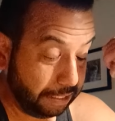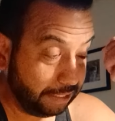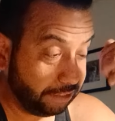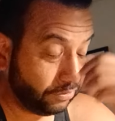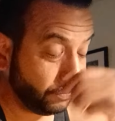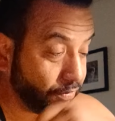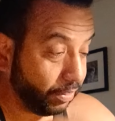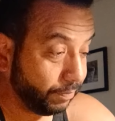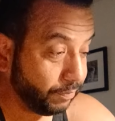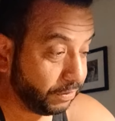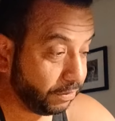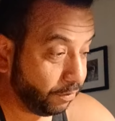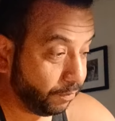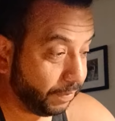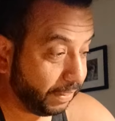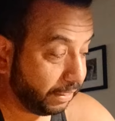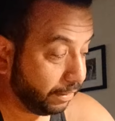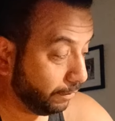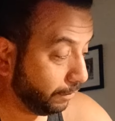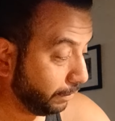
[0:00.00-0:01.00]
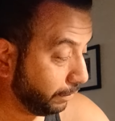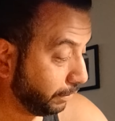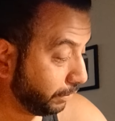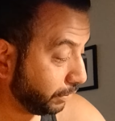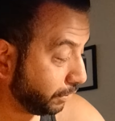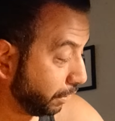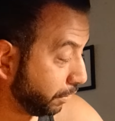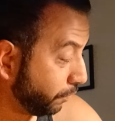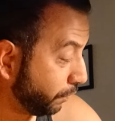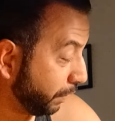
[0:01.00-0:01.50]
dream too. But he's
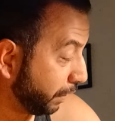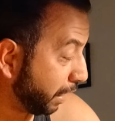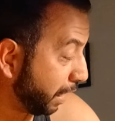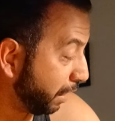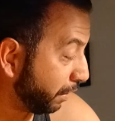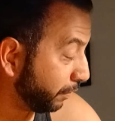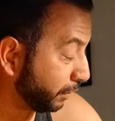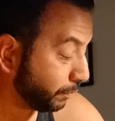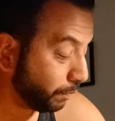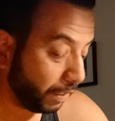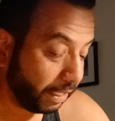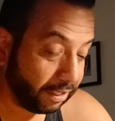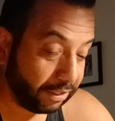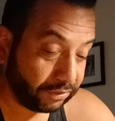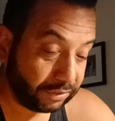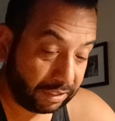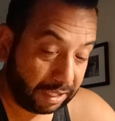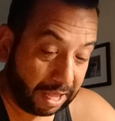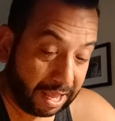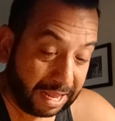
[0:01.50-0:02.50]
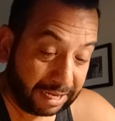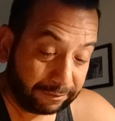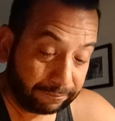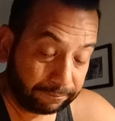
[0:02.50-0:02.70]
going to rely on his players a lot.